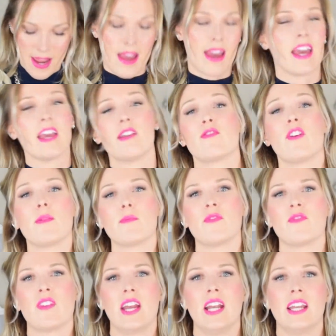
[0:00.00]
If I'm
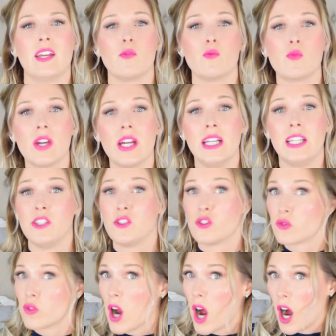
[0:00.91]
feeling really
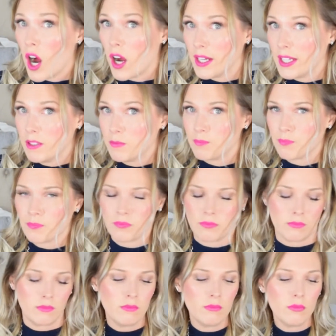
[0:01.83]
dry,
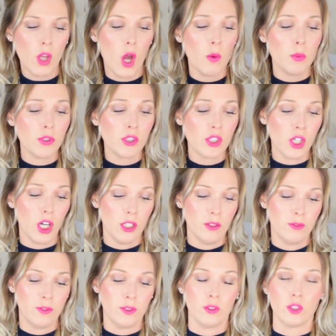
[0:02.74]
I would
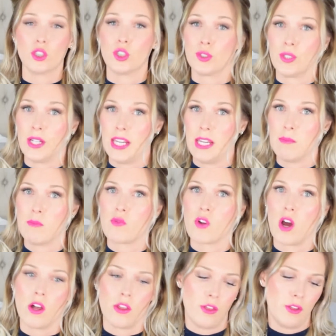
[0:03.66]
go for a cream
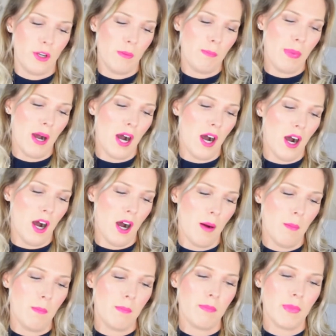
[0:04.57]
rather than a
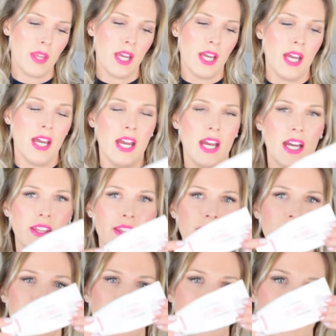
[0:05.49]
balm. And
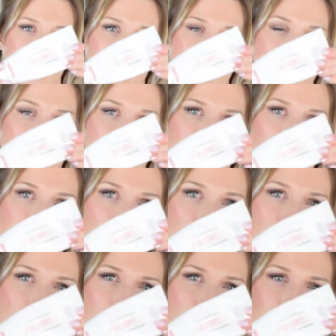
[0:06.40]
this is
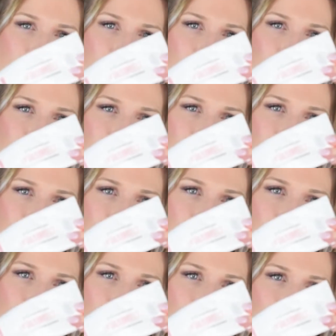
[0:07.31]
the
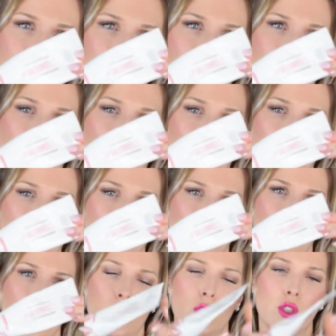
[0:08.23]
Soap
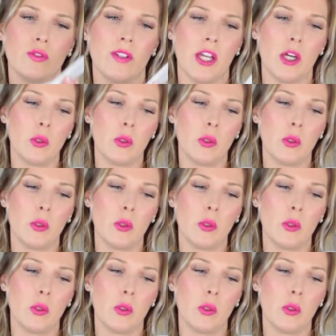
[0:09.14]
and Glory